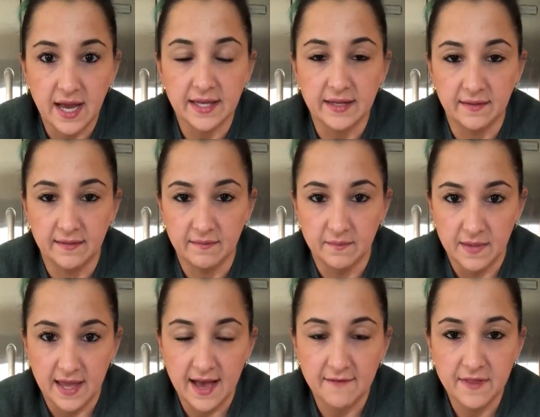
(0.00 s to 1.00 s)
I can
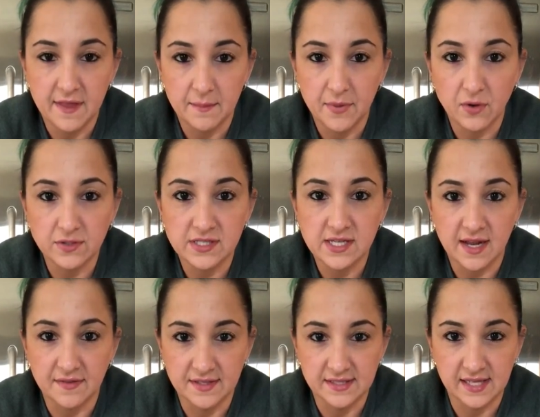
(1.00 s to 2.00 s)
have them posted
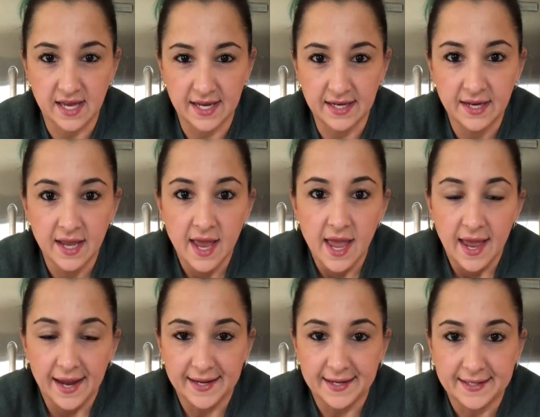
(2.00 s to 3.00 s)
on the site,
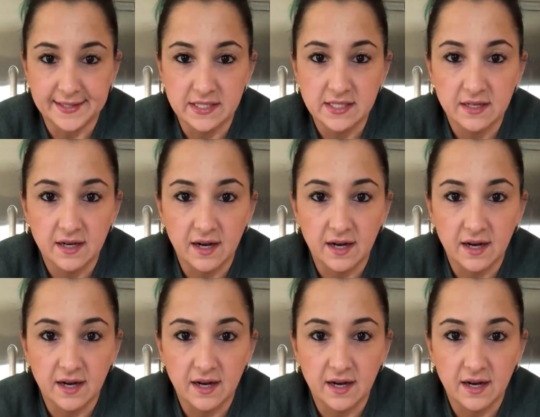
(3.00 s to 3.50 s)
and